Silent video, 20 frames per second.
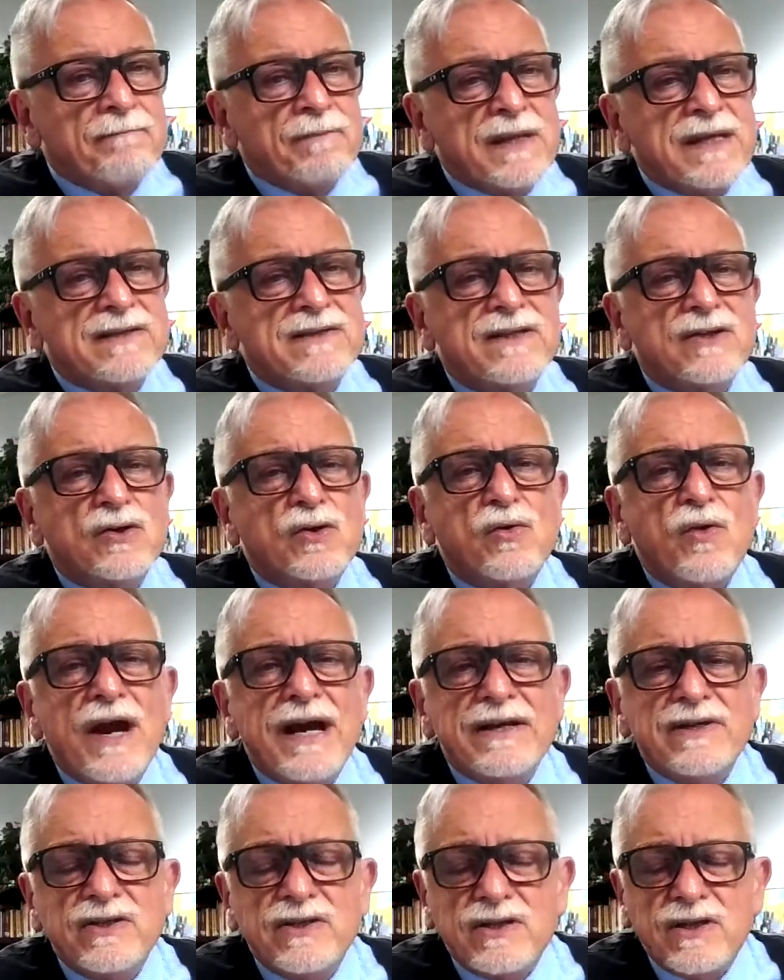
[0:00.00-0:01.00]
is the
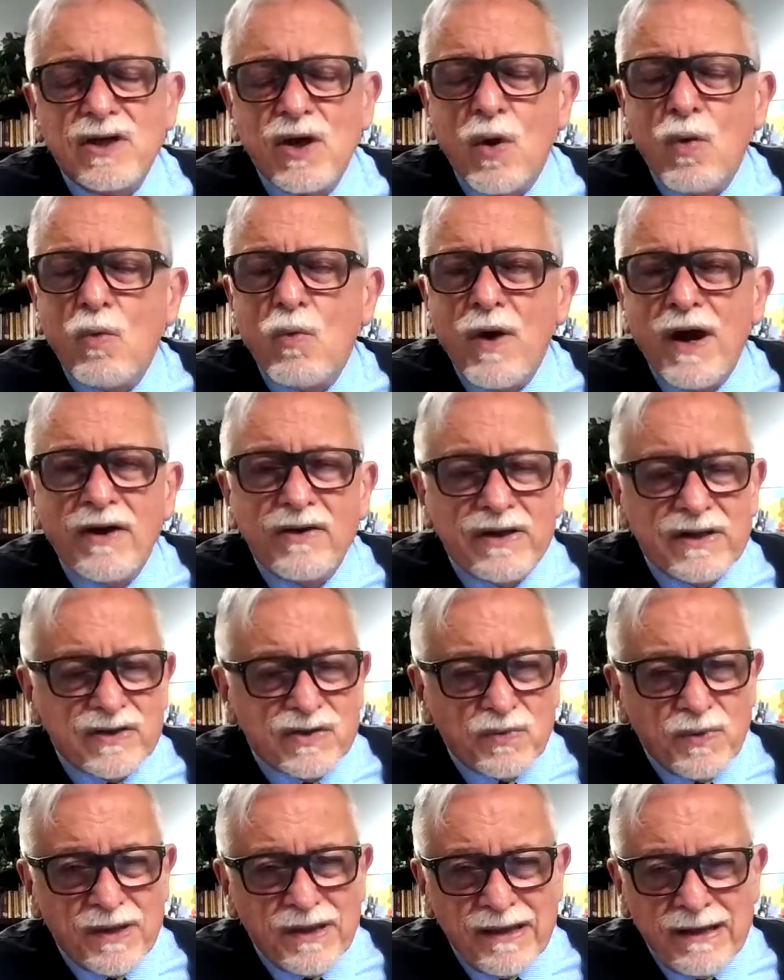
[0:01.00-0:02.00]
Christ
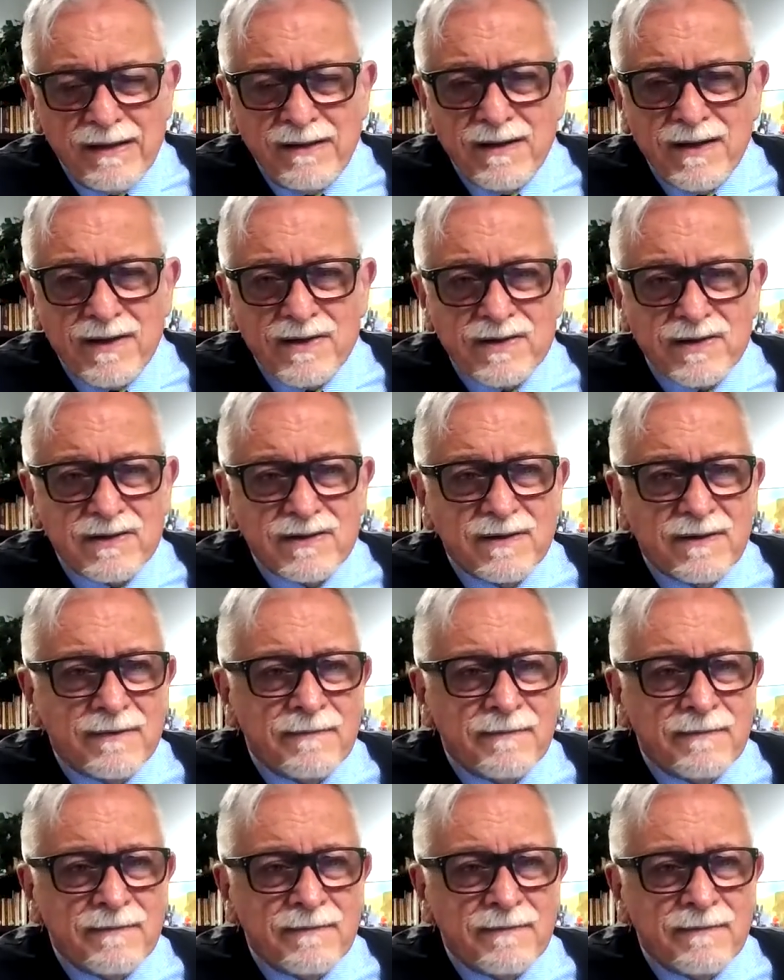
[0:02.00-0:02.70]
awareness within us.